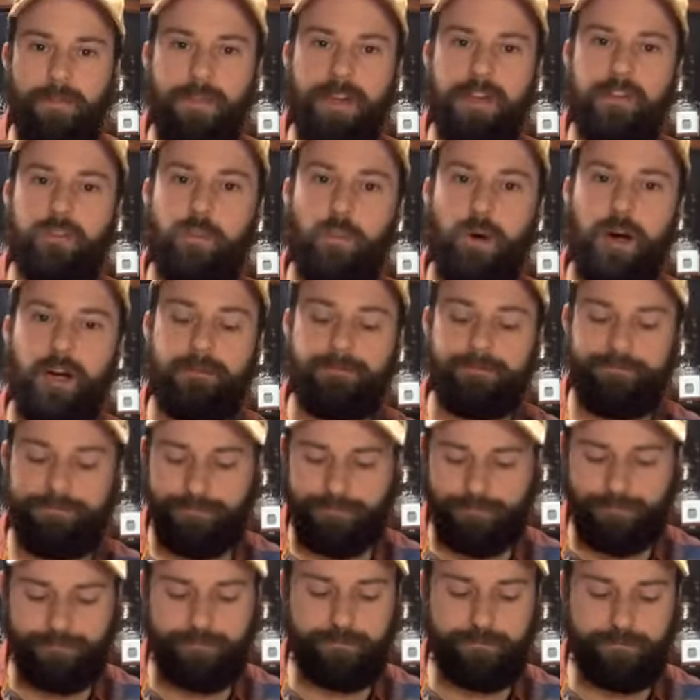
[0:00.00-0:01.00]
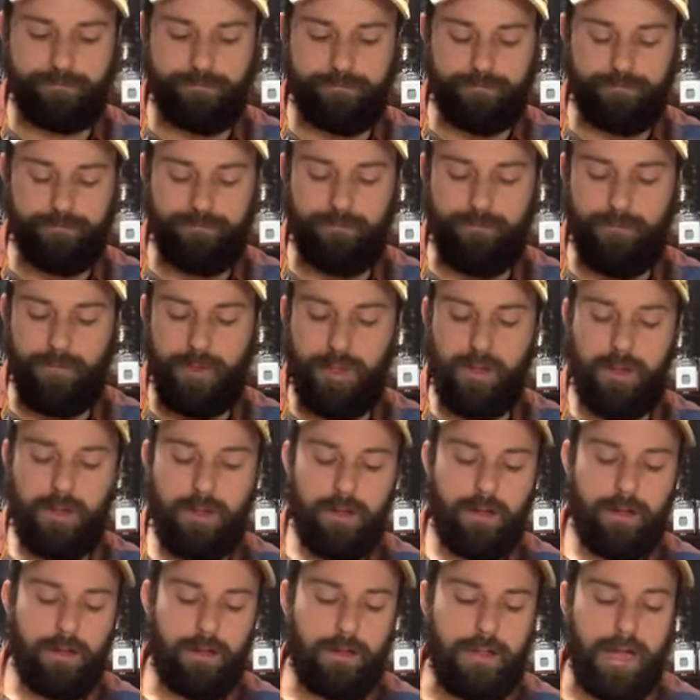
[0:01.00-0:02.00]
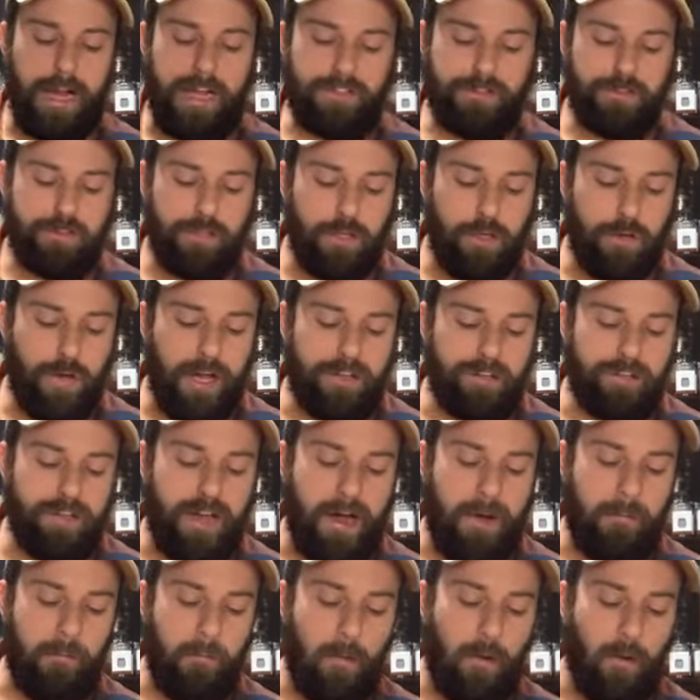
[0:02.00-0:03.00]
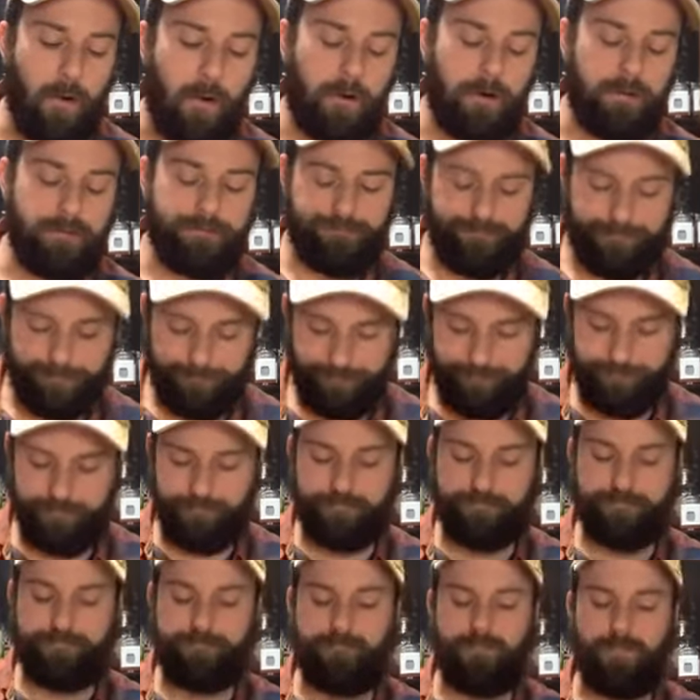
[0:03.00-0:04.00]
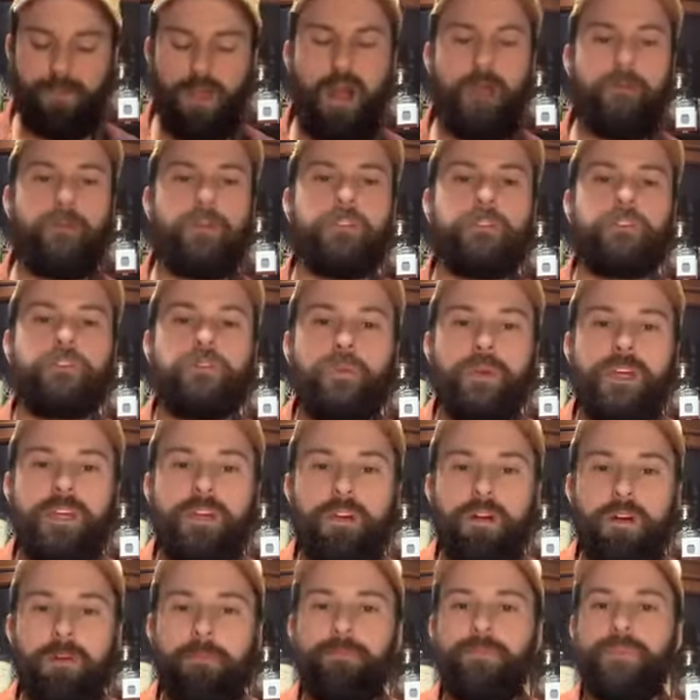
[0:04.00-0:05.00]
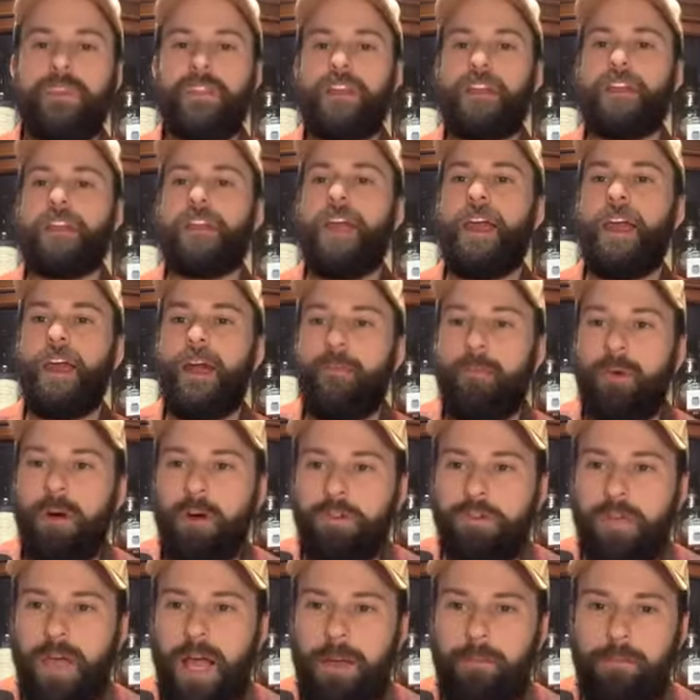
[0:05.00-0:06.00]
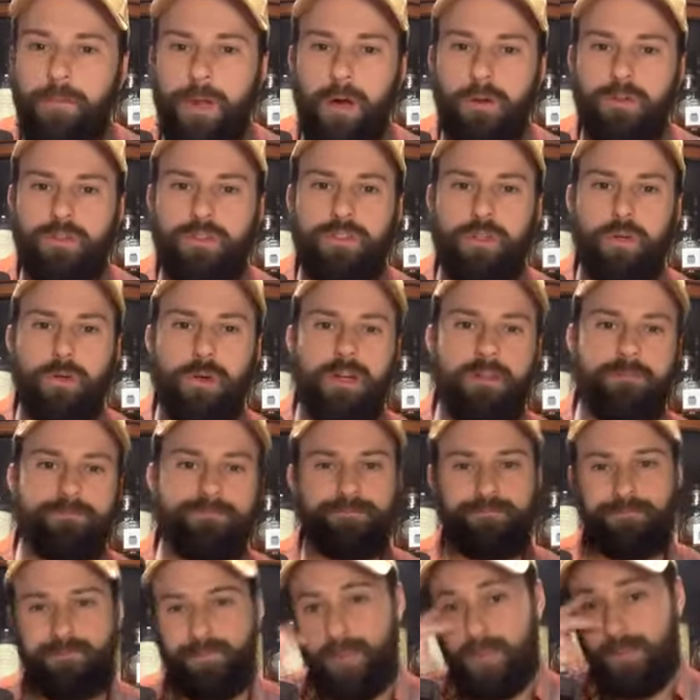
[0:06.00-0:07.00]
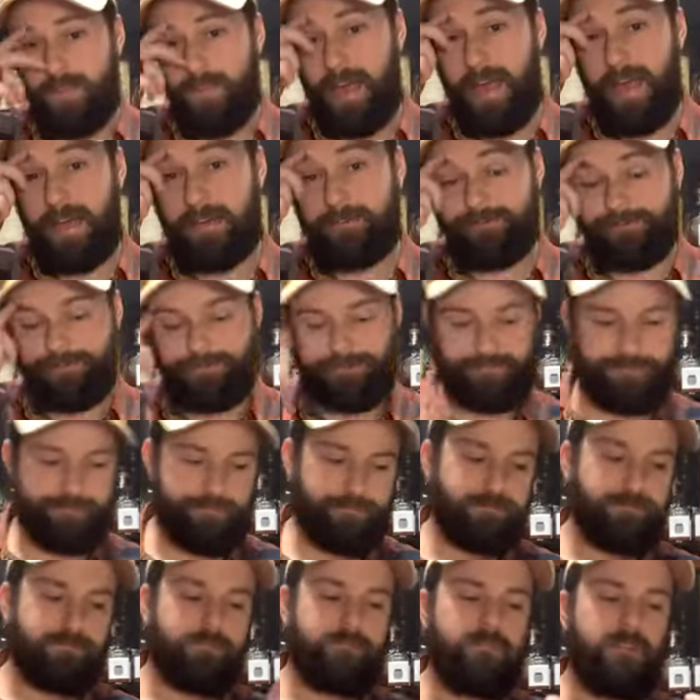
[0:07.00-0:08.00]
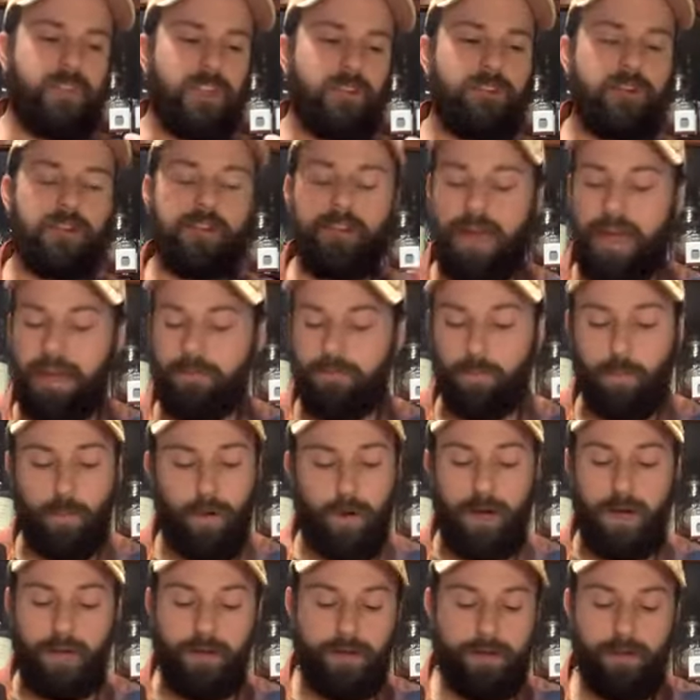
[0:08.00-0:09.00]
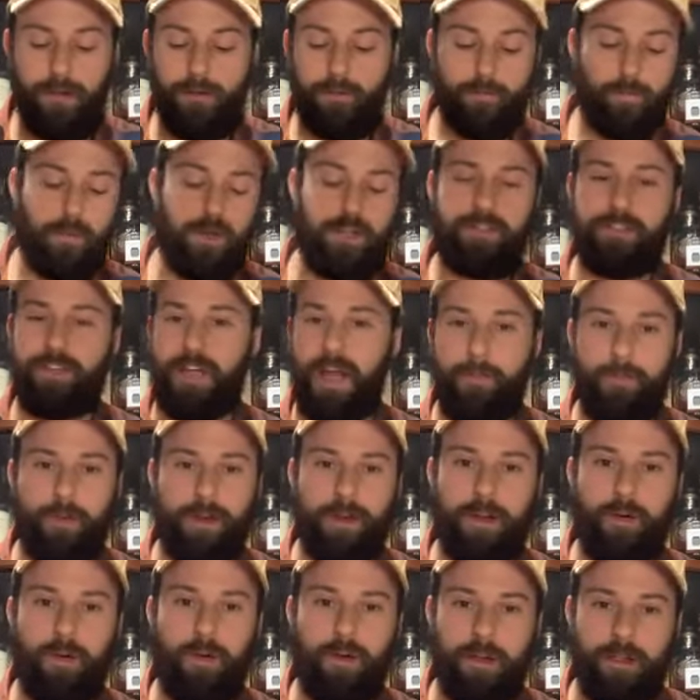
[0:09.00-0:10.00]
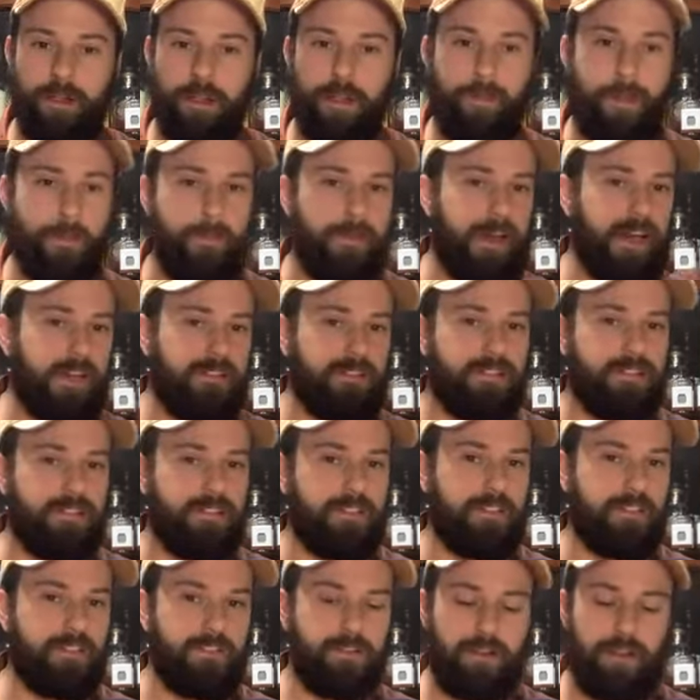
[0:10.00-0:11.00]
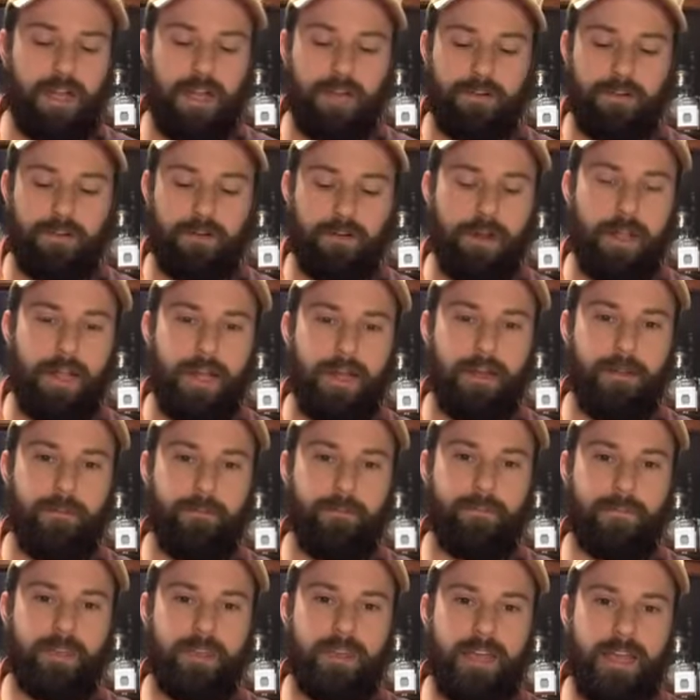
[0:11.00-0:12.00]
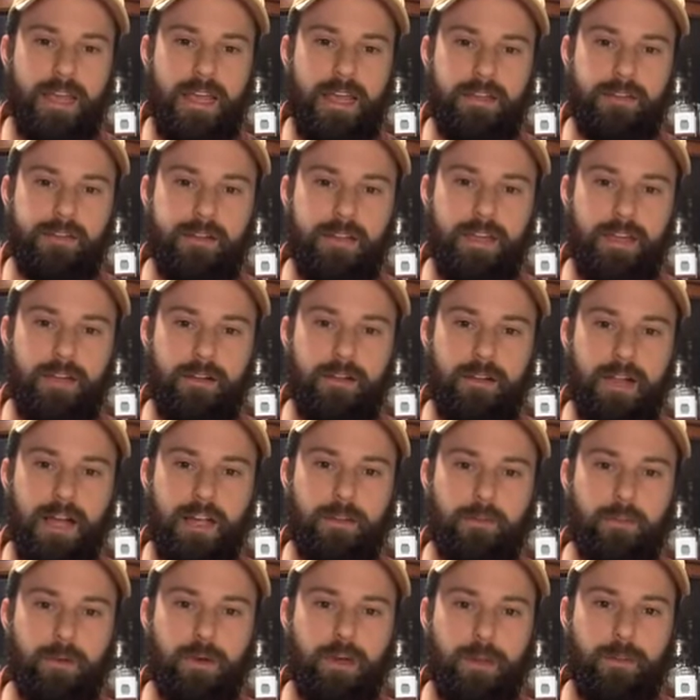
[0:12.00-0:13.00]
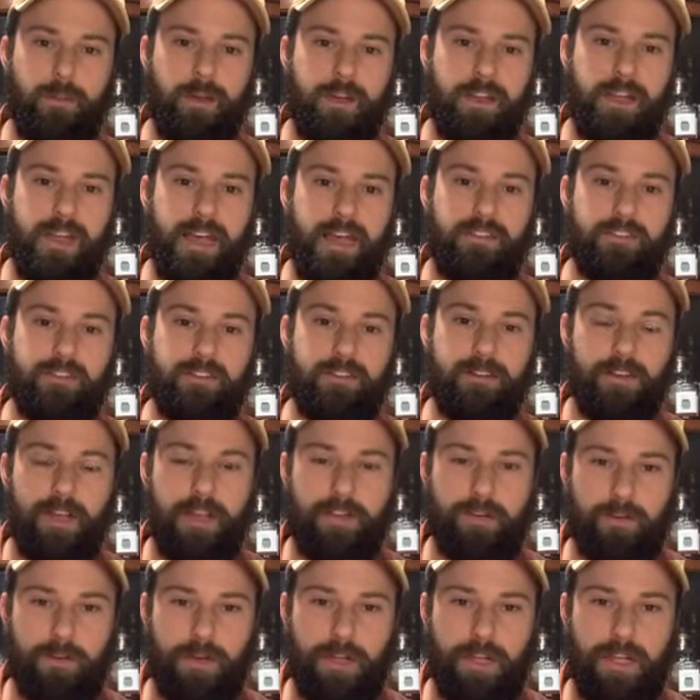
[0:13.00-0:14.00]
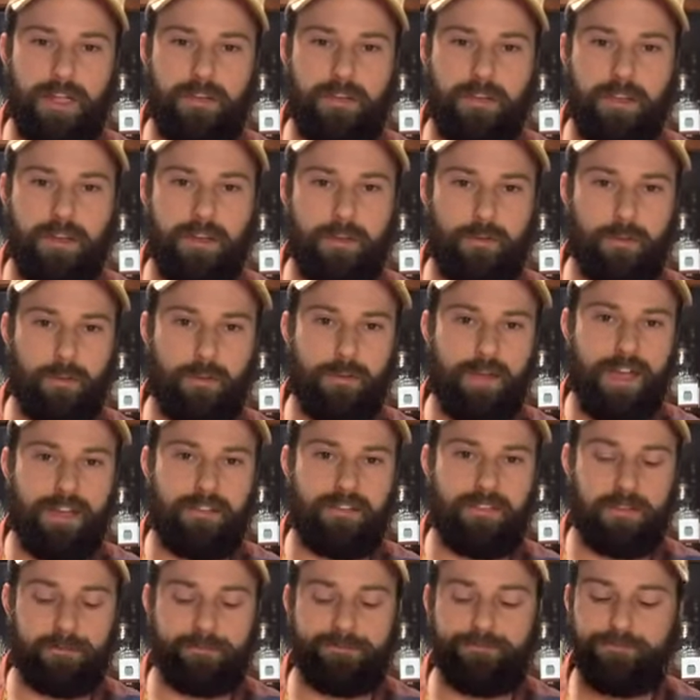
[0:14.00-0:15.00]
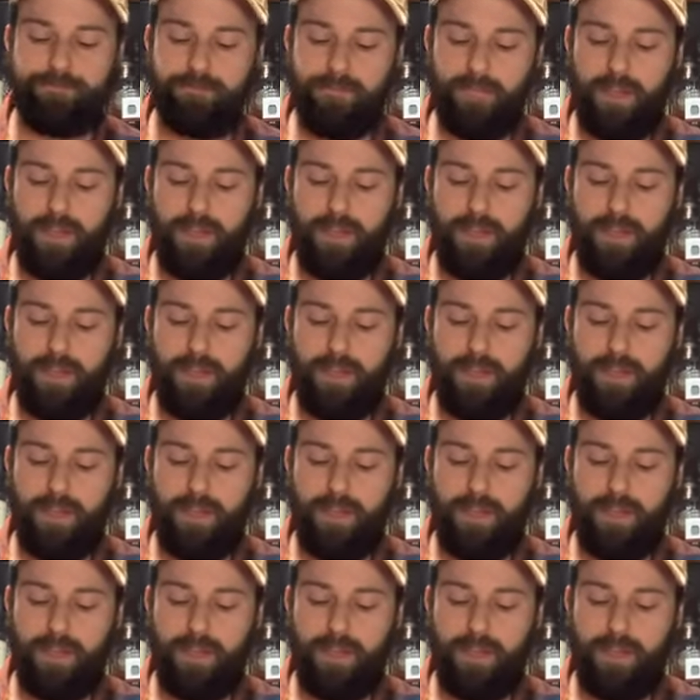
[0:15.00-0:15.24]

This one, glass two, has got more of your sweeter caramel type notes to it that the glass one, which I'm going to go on a limb, I'm guessing this is Elijah Craig, 18. Glass one, I'm going to guess is Elijah Craig, 18. That's what I'm guessing,